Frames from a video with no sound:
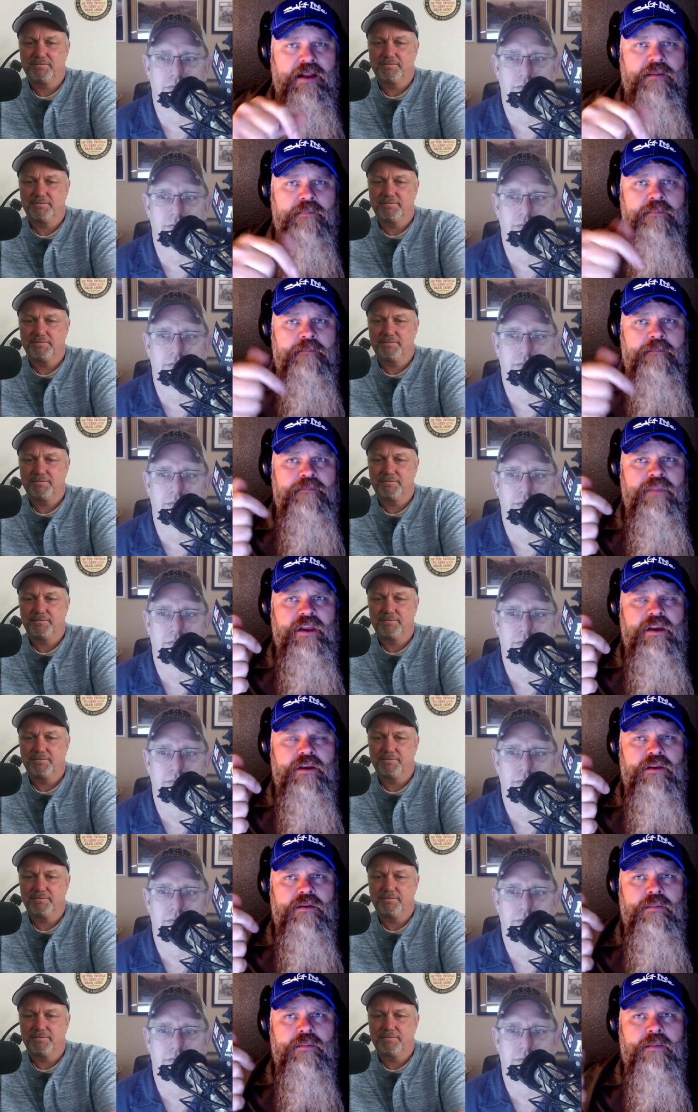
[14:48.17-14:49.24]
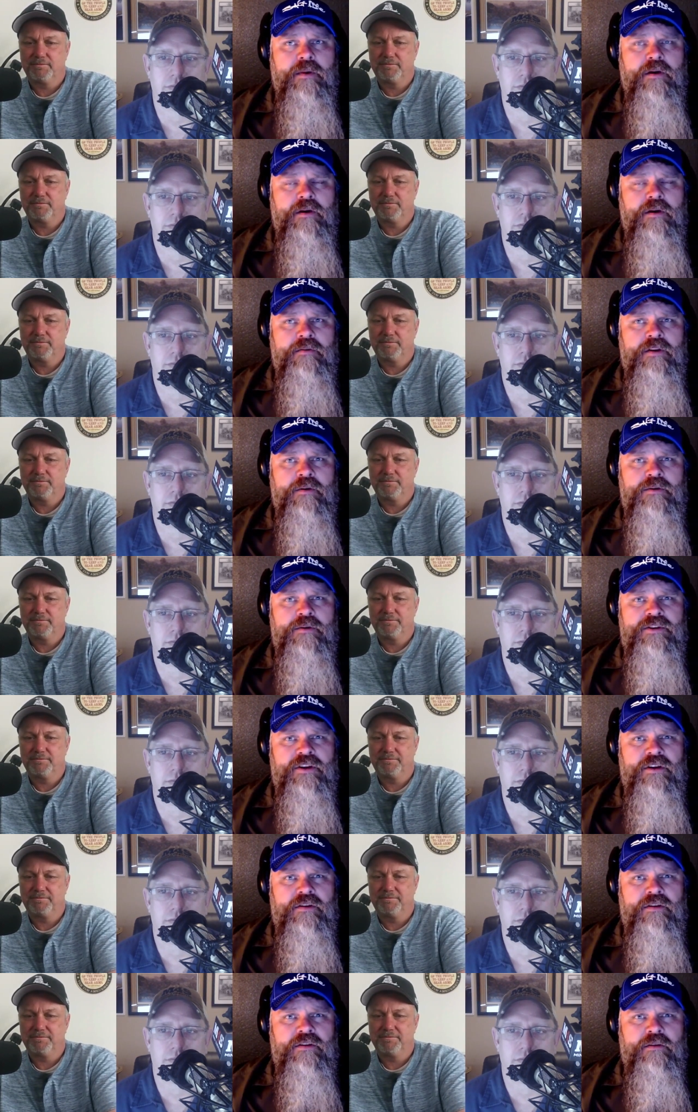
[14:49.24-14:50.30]
Speaker 1: And you remember there was
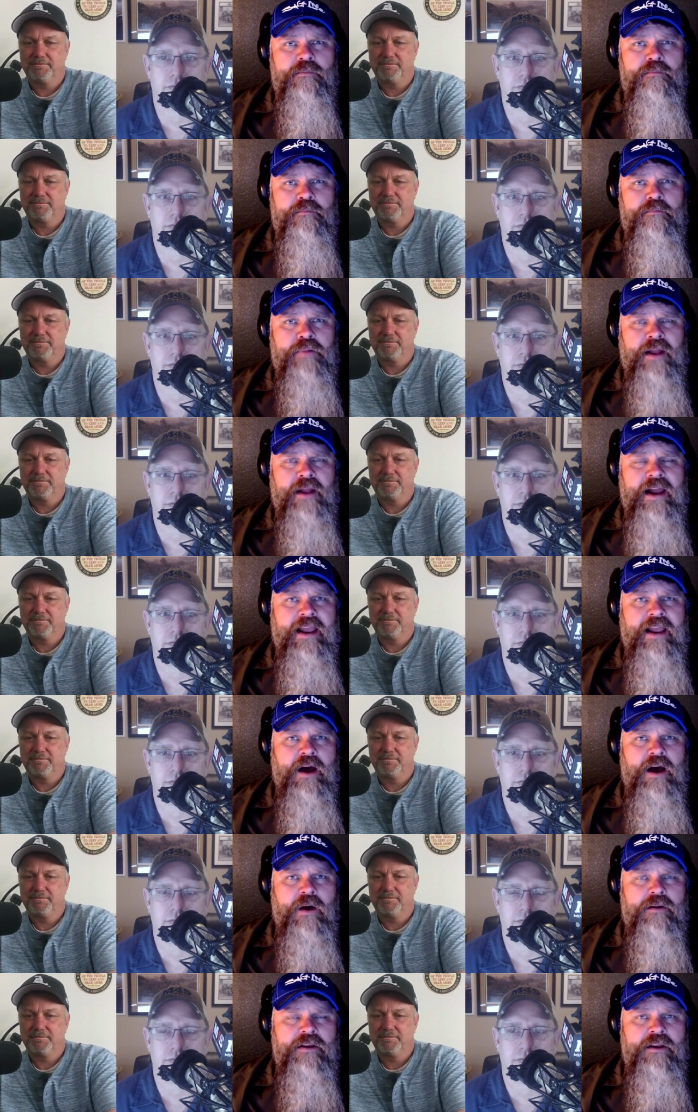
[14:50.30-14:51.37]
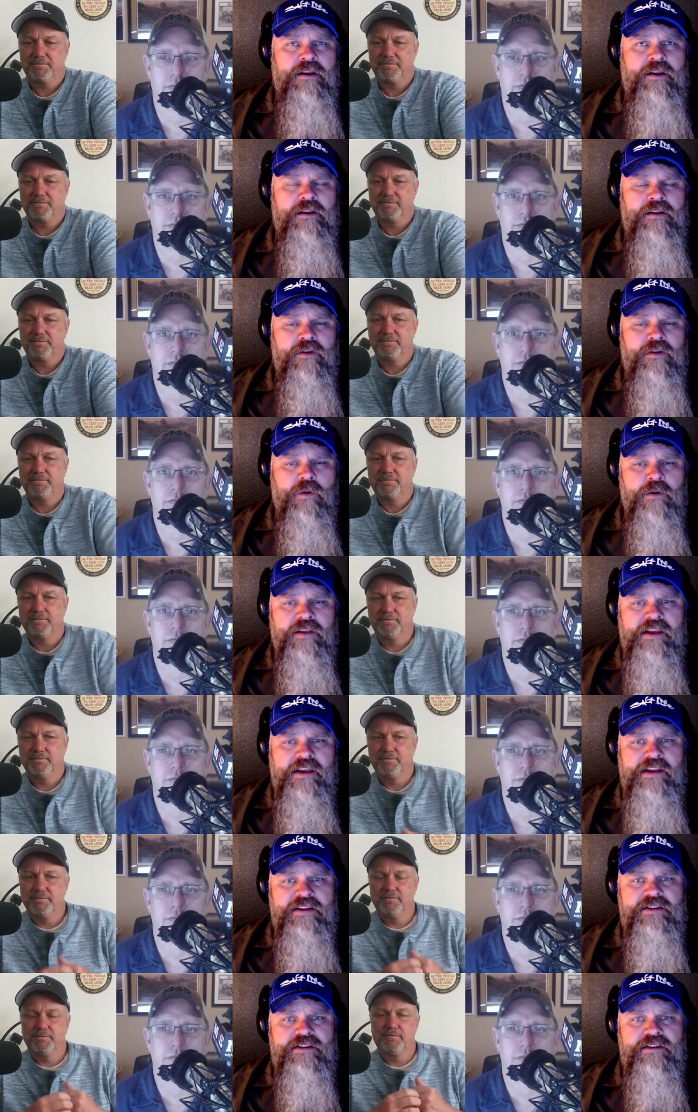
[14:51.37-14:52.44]
a, the blackout in the
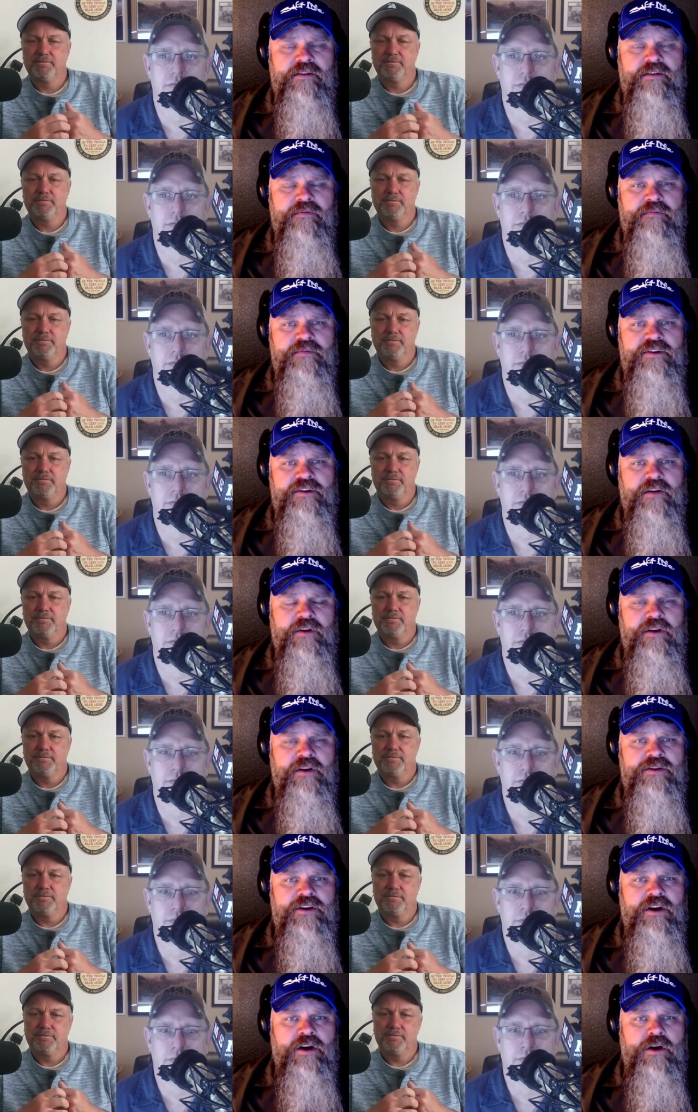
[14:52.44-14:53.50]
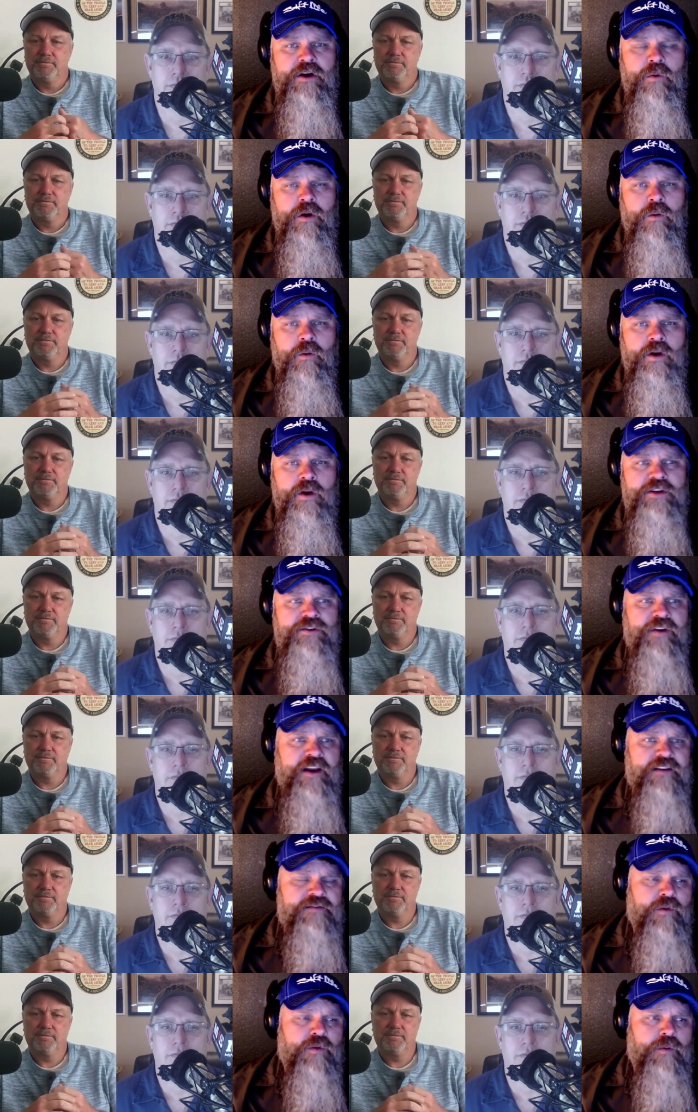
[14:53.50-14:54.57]
Northeast several years ago where one
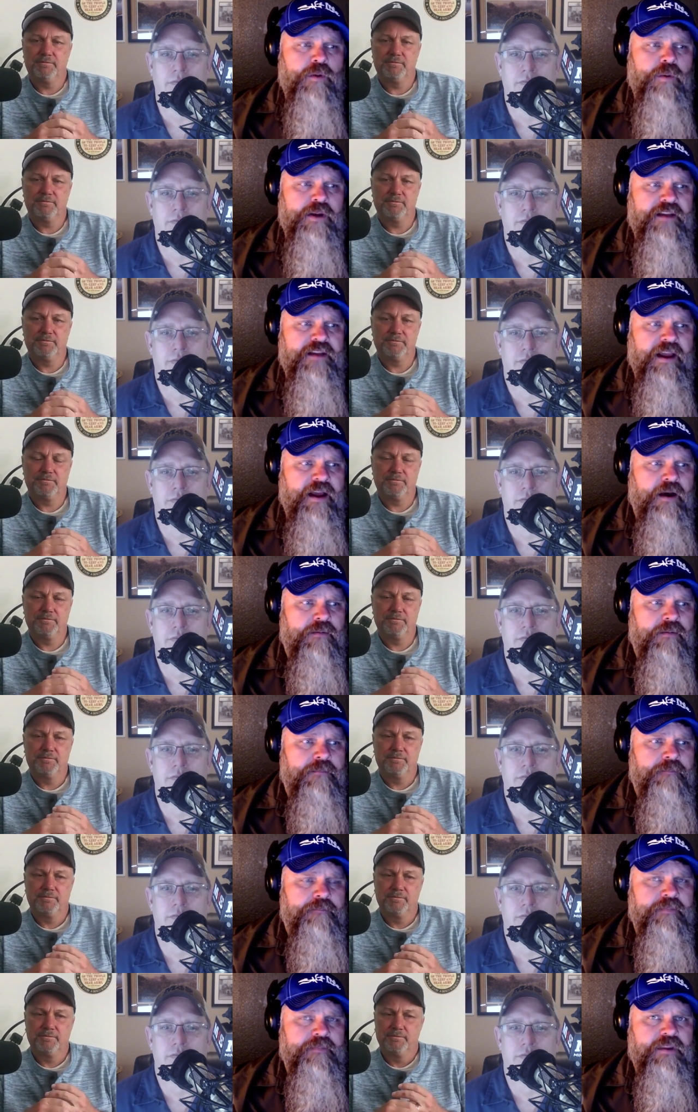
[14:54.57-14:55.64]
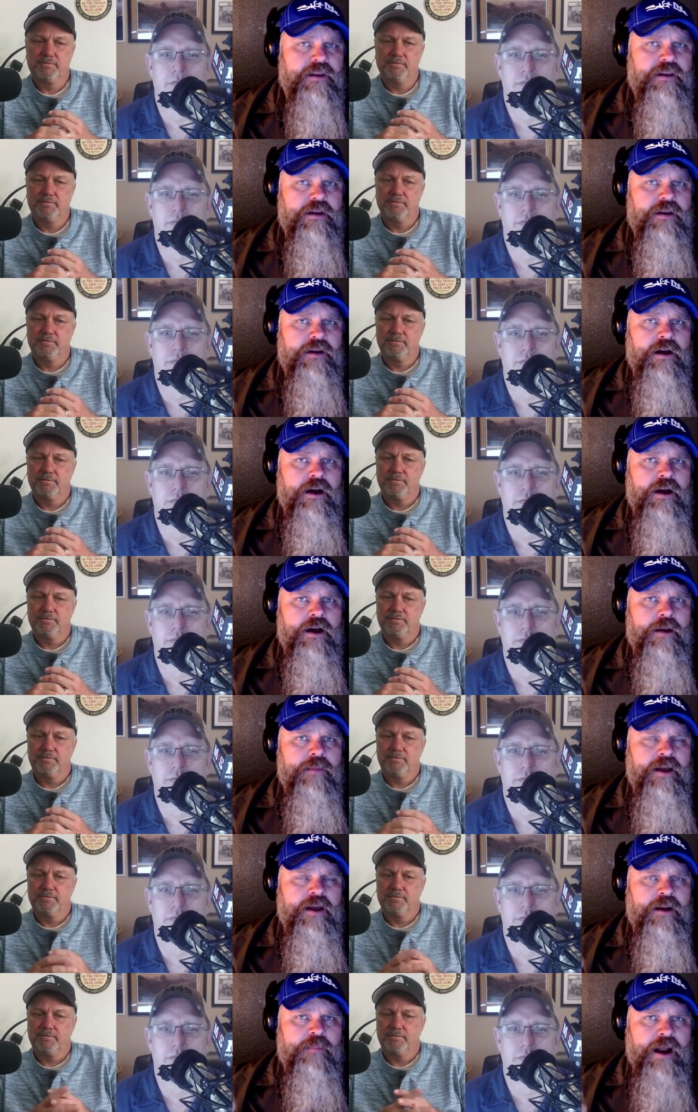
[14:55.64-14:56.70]
transformer went down
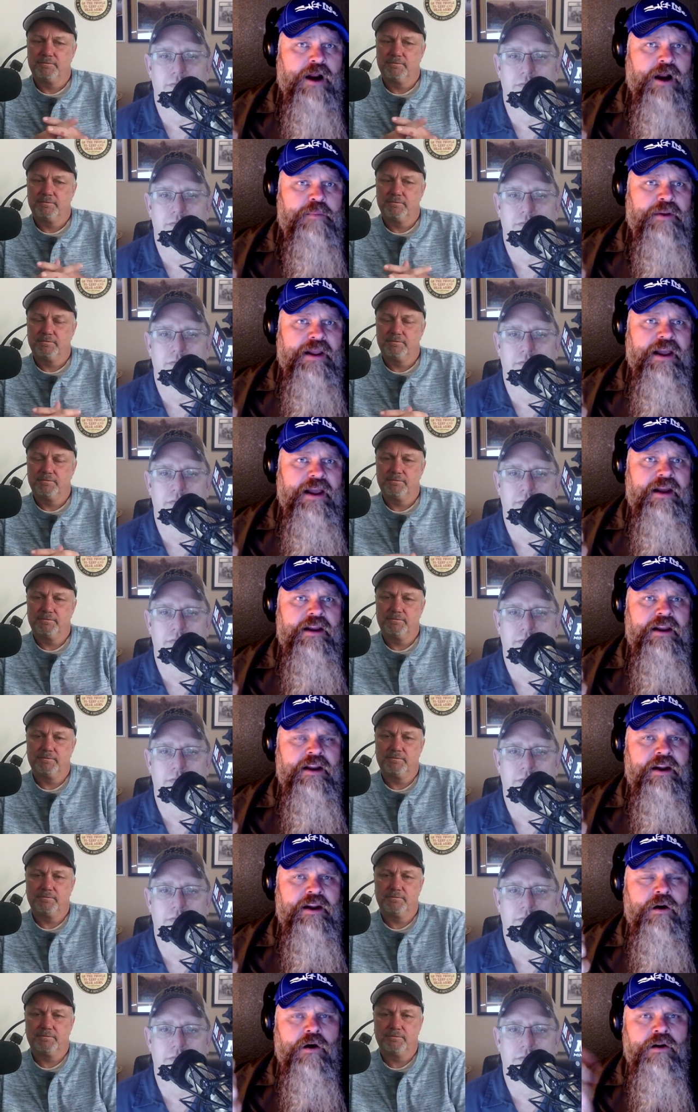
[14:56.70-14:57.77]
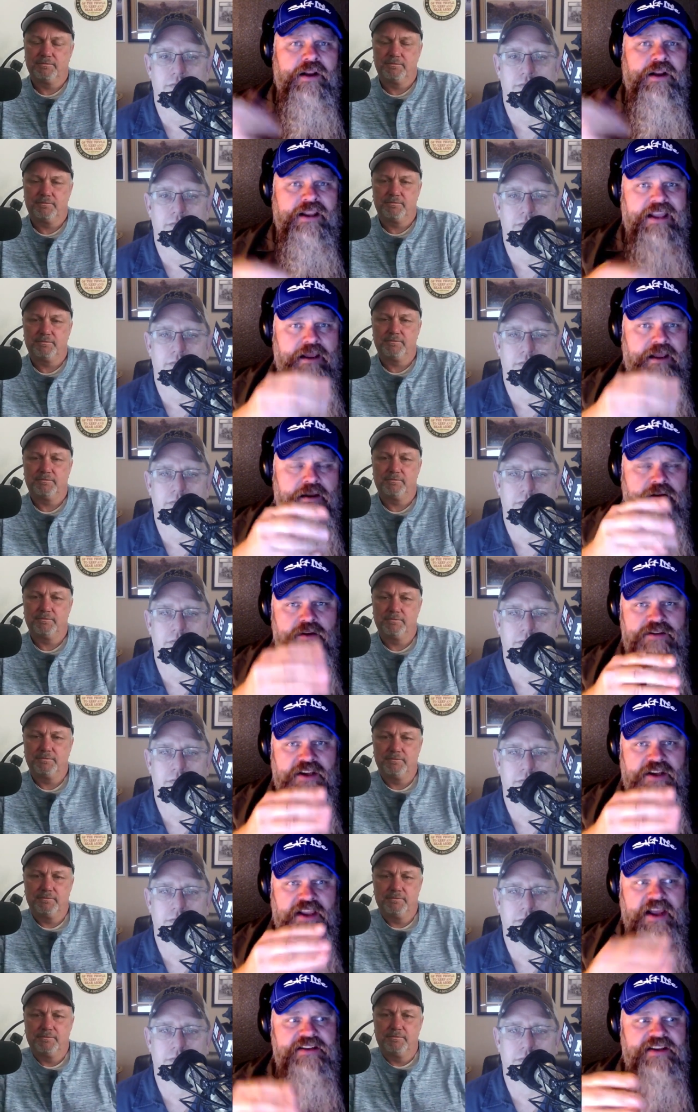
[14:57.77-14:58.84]
um, at a power plant, and it, a, it
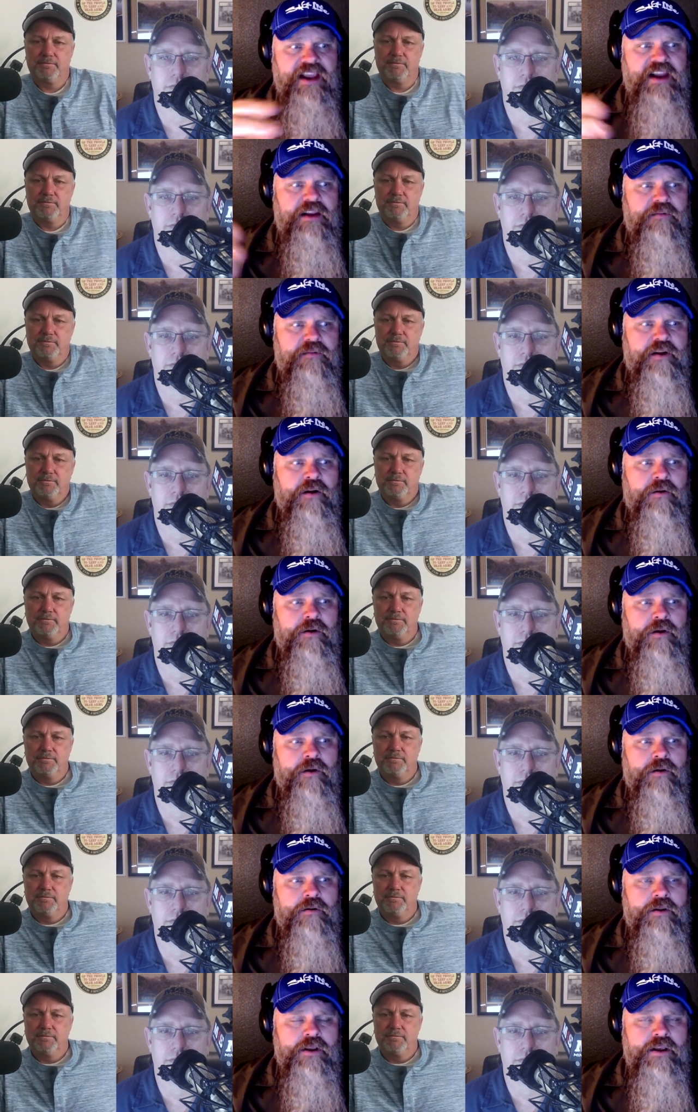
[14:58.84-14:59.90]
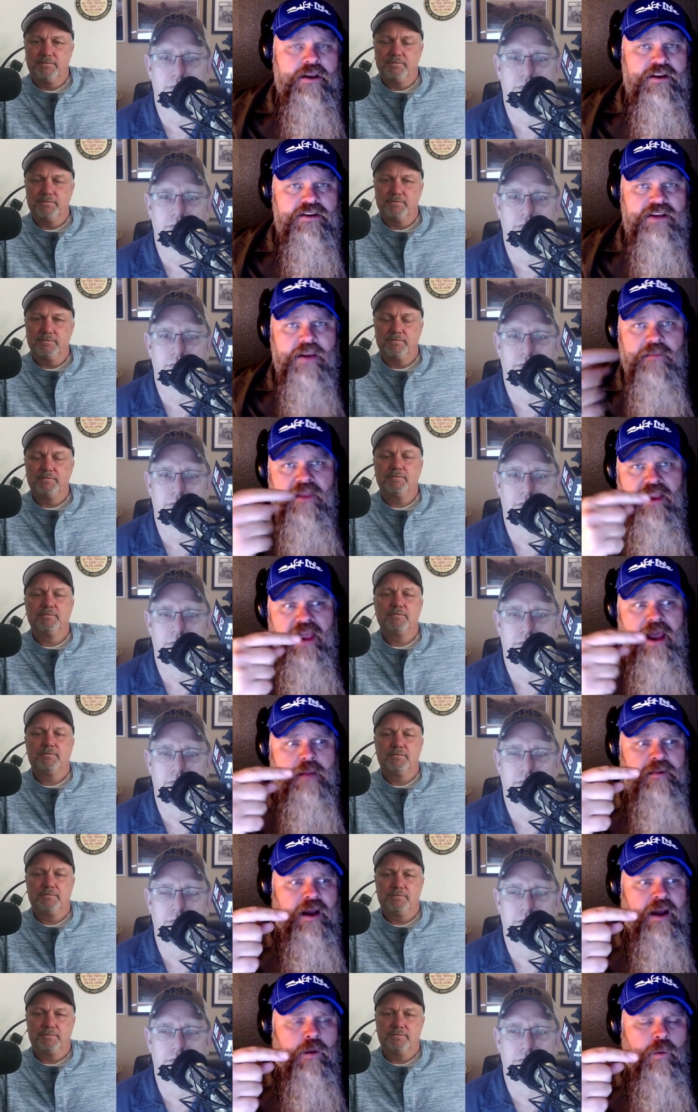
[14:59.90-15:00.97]
caused a cascading failure. Same thing
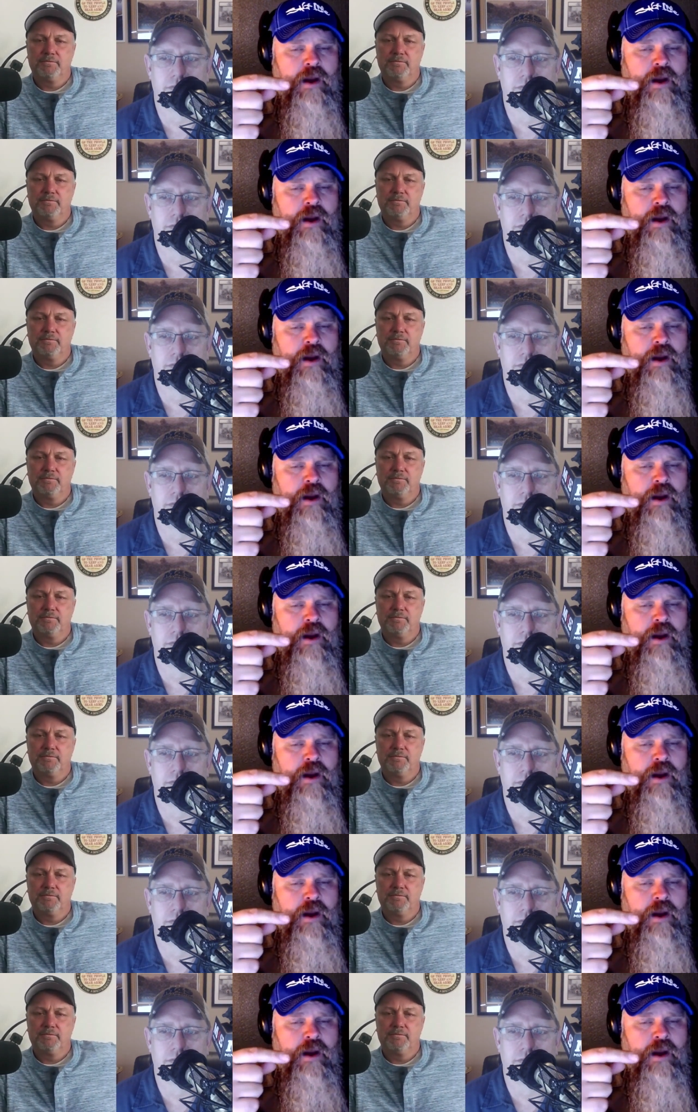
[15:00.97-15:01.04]
happened out